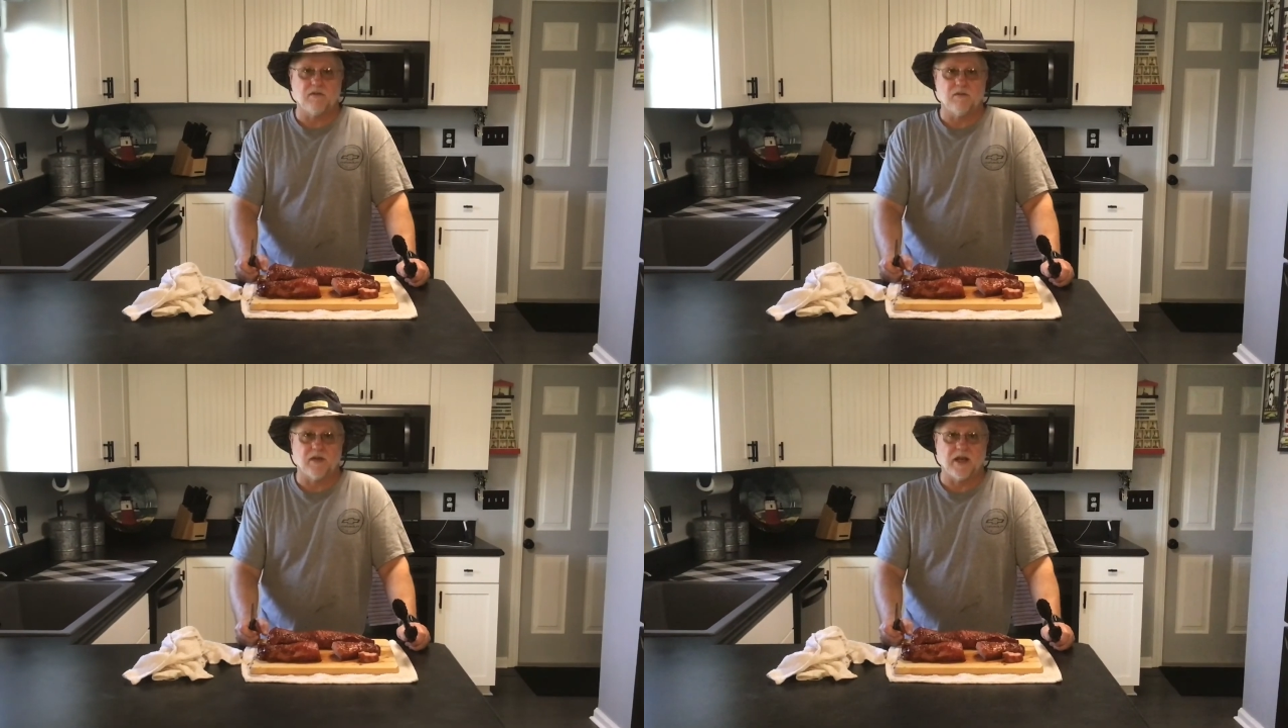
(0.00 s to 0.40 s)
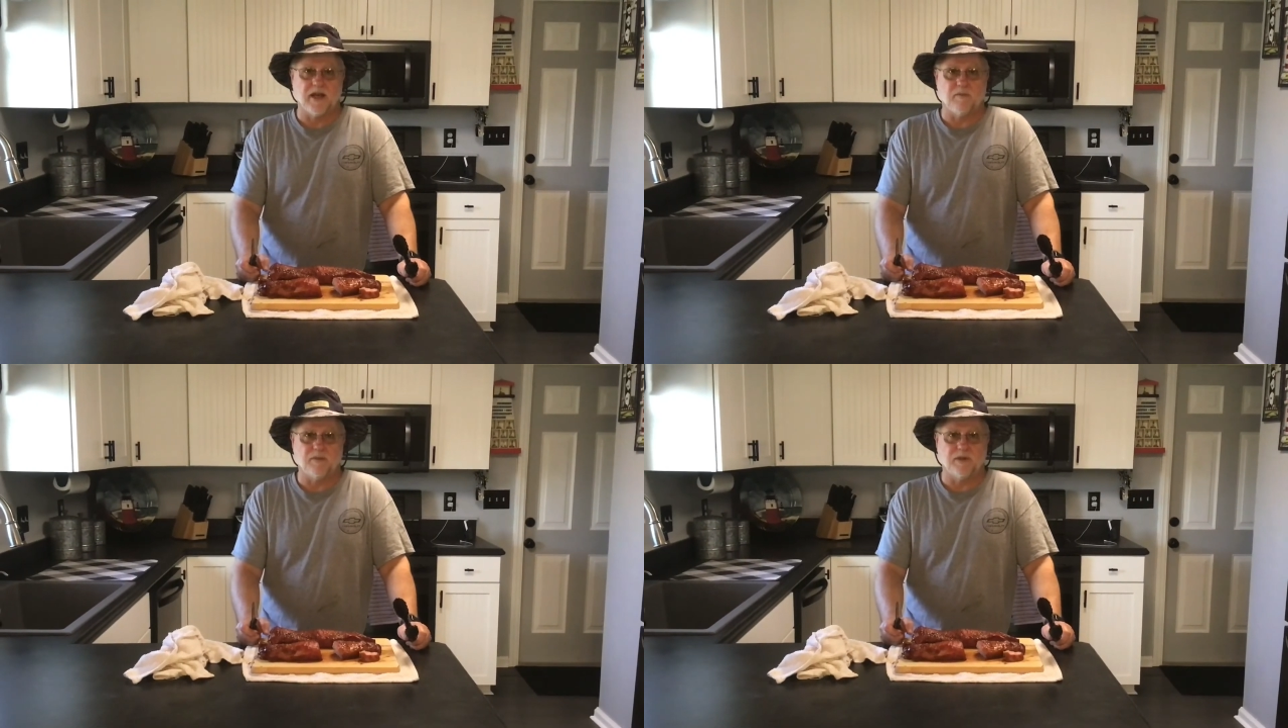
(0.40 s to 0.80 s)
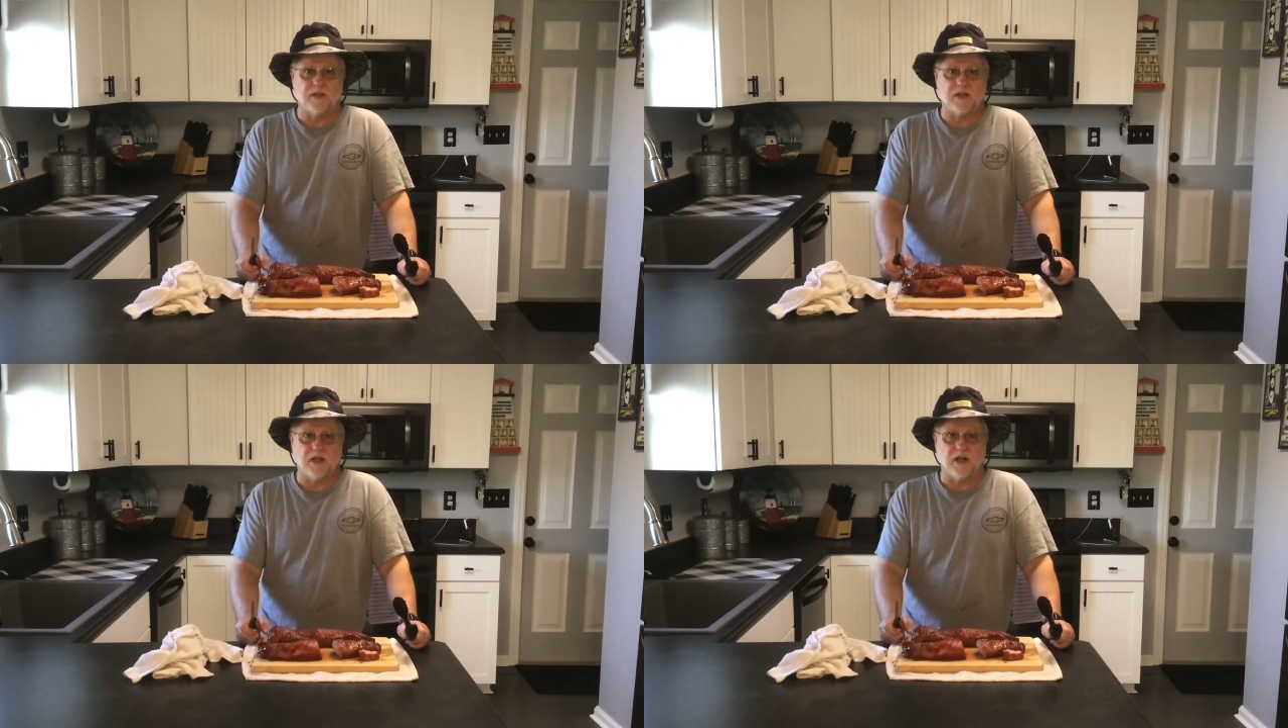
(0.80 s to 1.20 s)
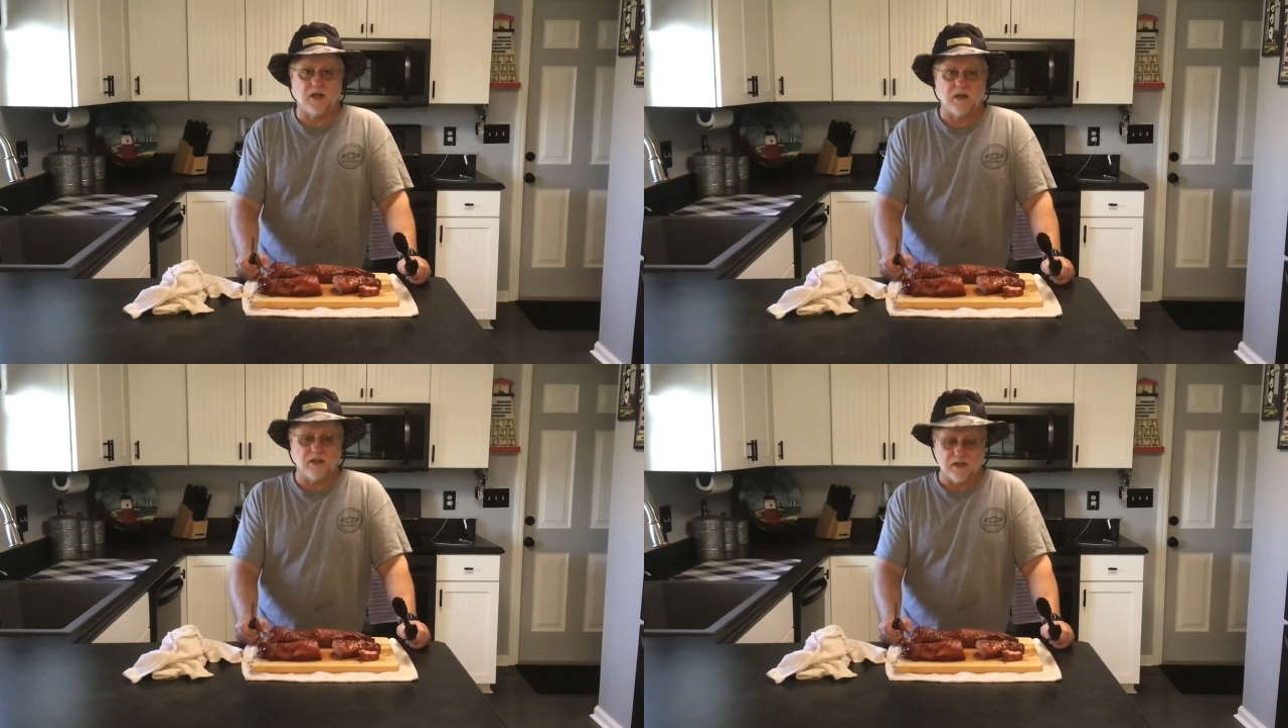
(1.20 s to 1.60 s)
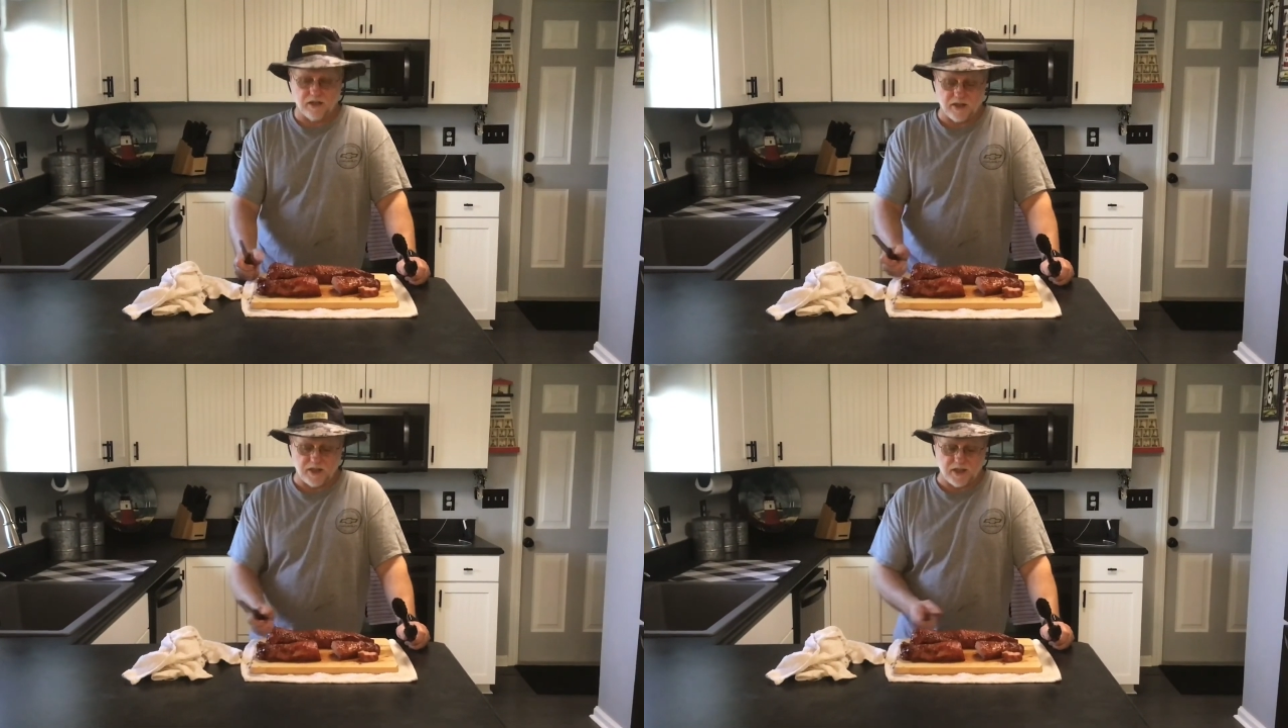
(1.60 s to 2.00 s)
we went ahead and put the
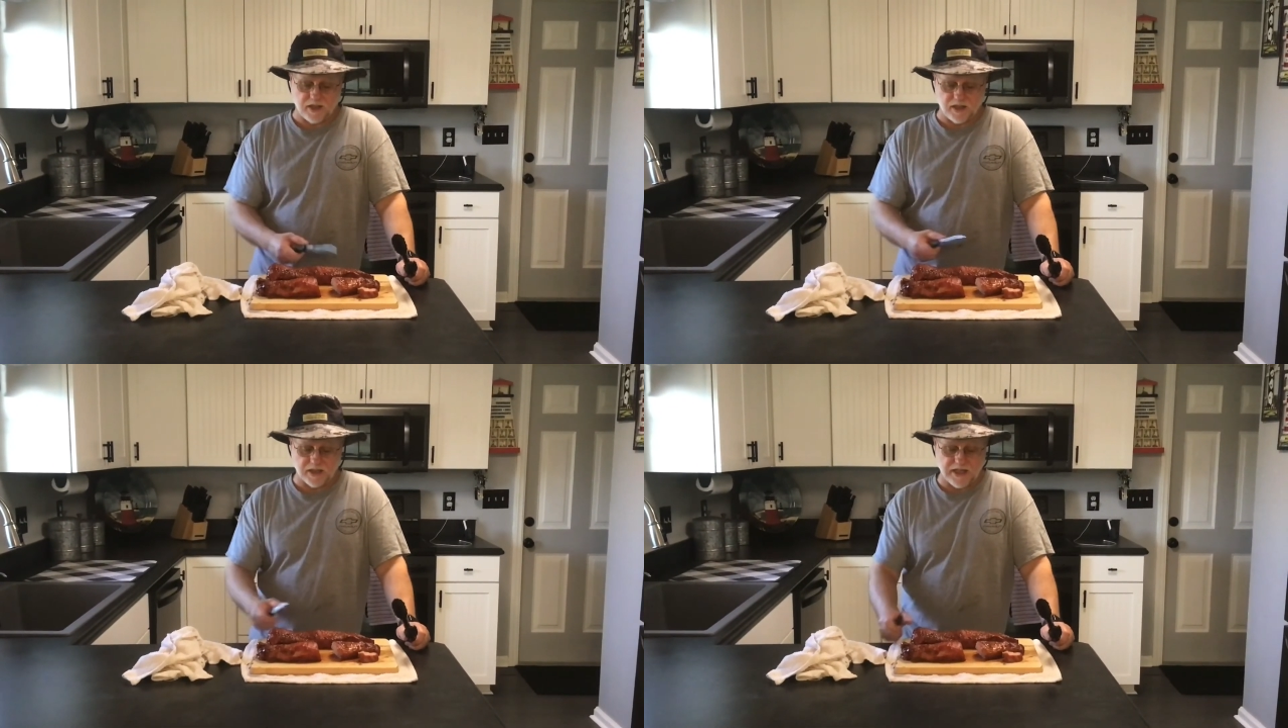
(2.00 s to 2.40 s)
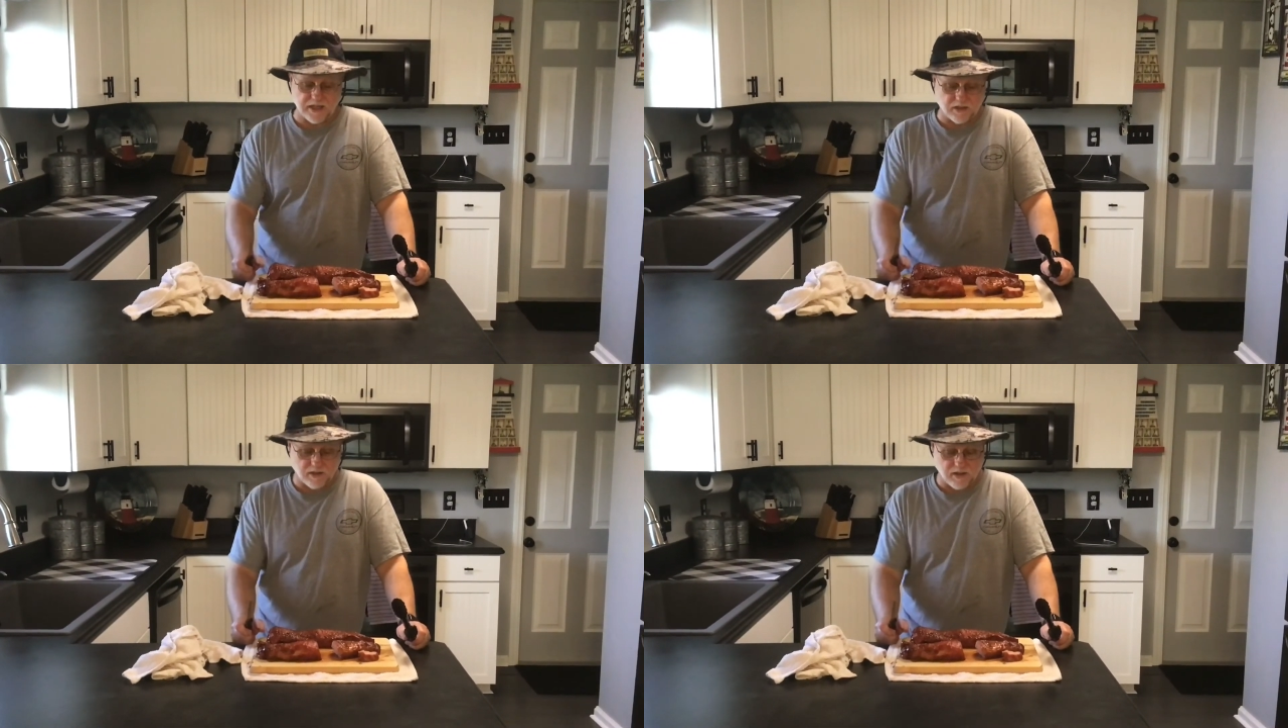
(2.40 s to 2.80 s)
glaze on